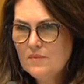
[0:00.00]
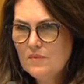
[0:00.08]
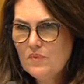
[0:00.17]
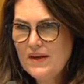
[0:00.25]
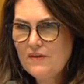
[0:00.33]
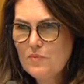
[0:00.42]

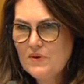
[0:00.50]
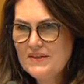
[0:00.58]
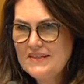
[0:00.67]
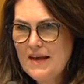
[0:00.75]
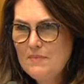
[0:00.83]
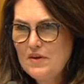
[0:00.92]
when everybody's
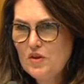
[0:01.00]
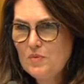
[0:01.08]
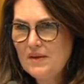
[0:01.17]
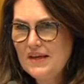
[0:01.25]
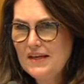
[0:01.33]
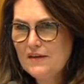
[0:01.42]
happy at the
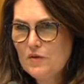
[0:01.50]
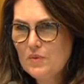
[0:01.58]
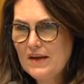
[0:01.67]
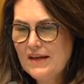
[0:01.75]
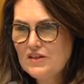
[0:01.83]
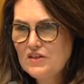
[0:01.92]
beginning of the
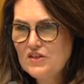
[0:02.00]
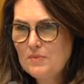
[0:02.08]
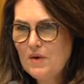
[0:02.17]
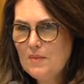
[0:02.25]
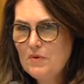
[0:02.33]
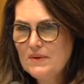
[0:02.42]
relationship.
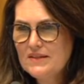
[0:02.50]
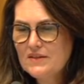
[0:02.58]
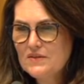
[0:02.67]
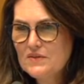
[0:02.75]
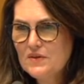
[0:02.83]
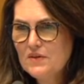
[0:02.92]
I'm always
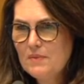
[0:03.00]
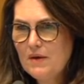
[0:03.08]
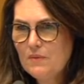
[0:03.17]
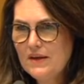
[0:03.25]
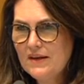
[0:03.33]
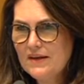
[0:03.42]
concerned about
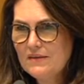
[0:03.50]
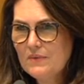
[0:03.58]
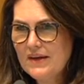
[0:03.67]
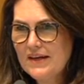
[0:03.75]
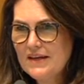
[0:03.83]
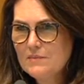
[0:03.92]
when
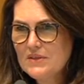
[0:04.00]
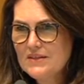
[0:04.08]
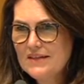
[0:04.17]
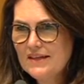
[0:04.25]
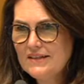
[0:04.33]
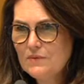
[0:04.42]
it comes
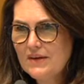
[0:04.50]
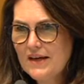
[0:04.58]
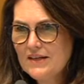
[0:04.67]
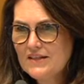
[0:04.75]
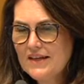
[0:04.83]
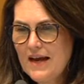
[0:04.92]
asunder, what
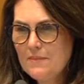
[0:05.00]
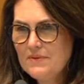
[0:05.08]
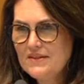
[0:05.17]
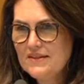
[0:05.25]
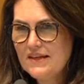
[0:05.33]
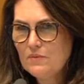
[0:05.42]
actually
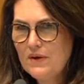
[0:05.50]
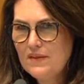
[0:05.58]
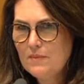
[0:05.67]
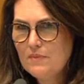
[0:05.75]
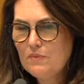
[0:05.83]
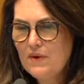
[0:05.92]
happens then,
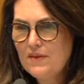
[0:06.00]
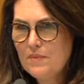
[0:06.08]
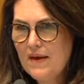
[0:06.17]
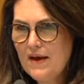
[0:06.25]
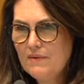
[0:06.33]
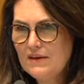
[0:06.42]
where the
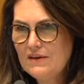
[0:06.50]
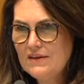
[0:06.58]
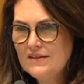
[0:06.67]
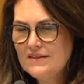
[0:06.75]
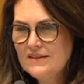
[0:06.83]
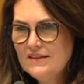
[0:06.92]
power lies,